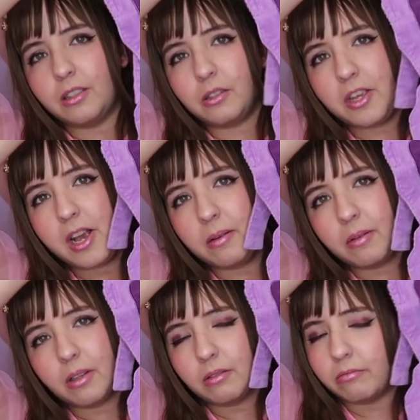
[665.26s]
so yeah
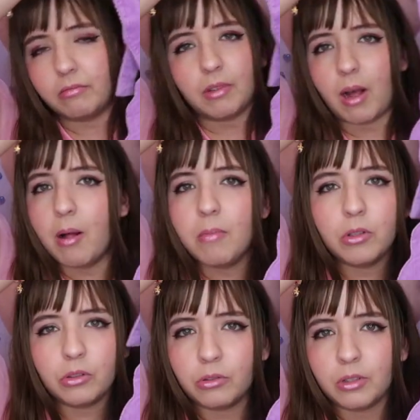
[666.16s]

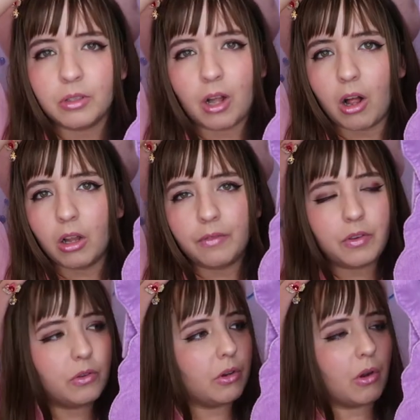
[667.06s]
almost all of
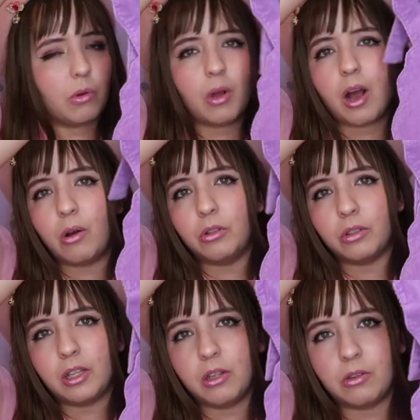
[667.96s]
you know how
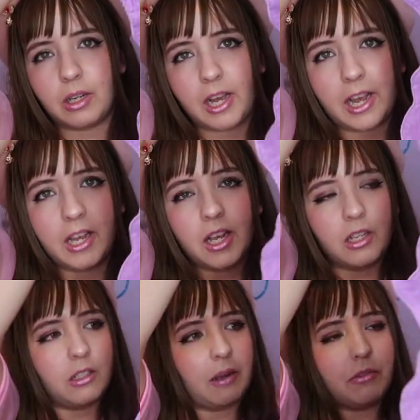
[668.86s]
does it look like
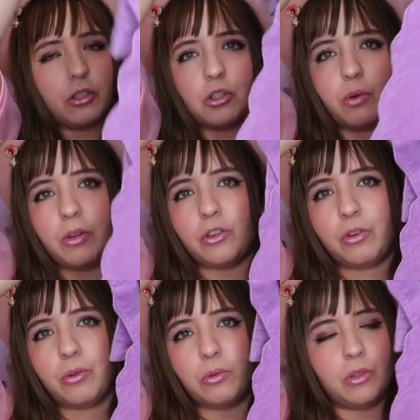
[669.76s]
I'm just showing
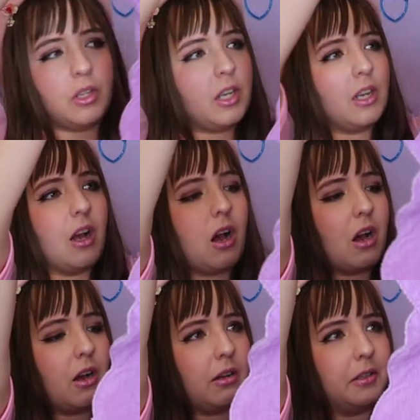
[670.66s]
you
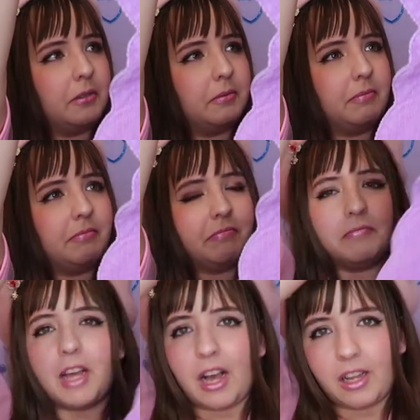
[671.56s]
um,
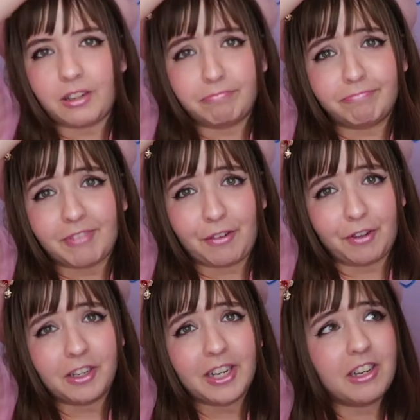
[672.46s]
that I
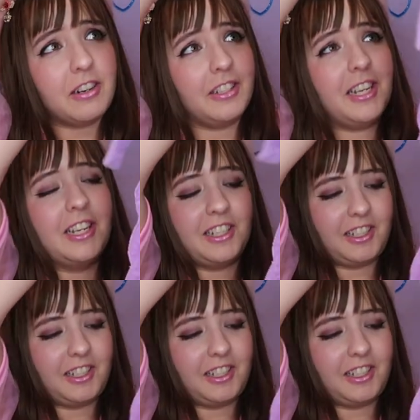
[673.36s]
finally got it